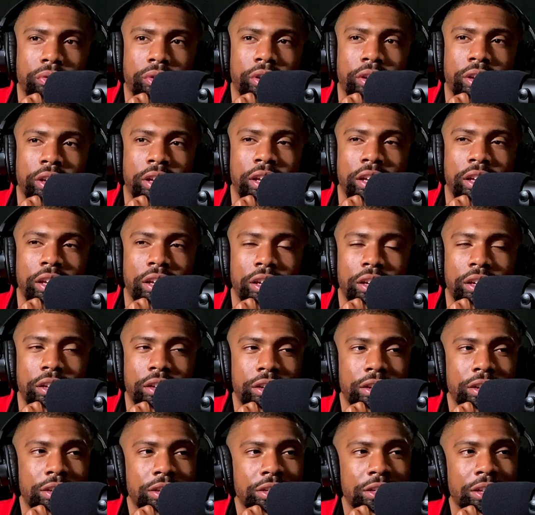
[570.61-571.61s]

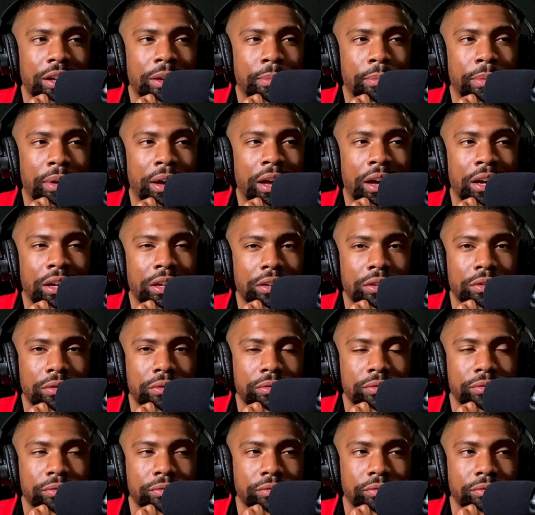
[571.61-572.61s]
he stepped back,
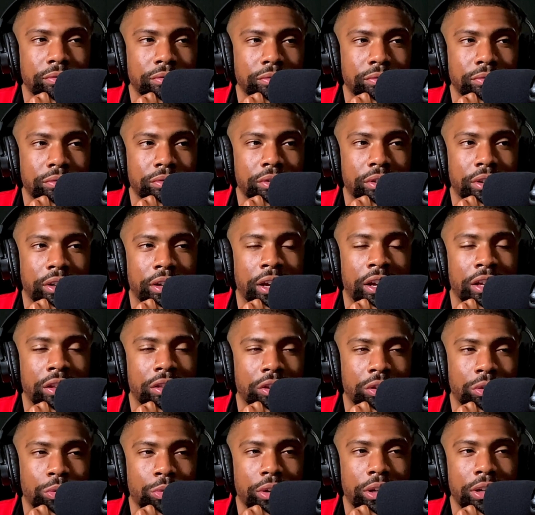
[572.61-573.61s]
hit the
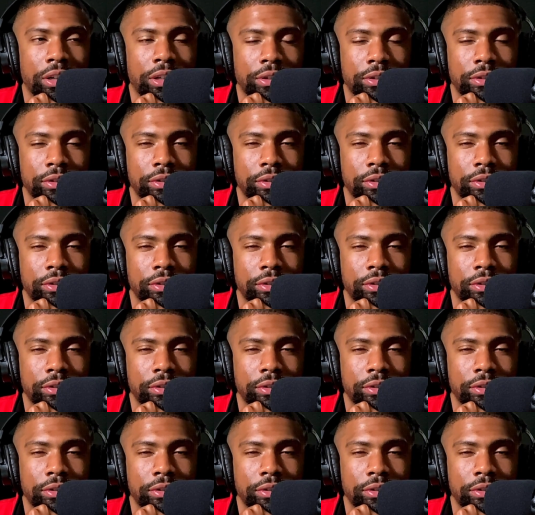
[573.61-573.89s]
three,